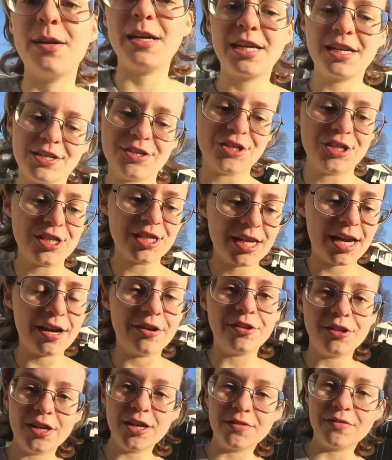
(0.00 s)
my kitchen
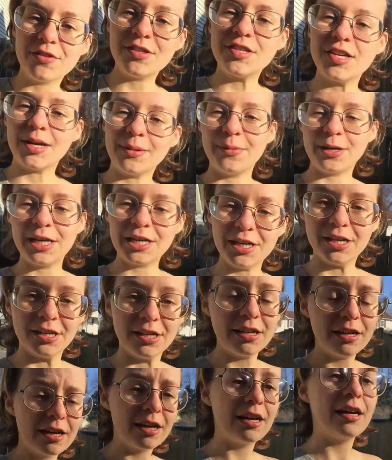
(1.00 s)
counter every time I
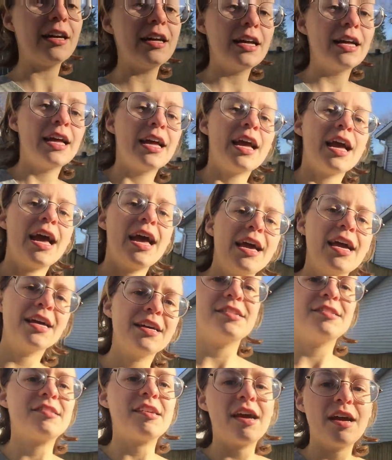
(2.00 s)
cook,
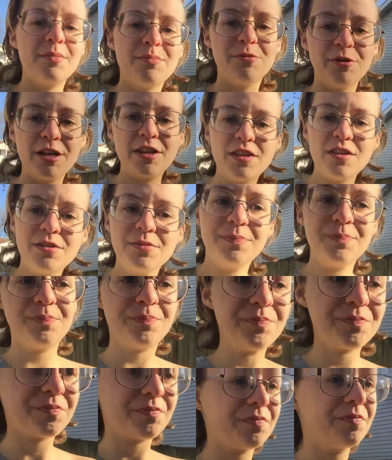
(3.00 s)
and I bring them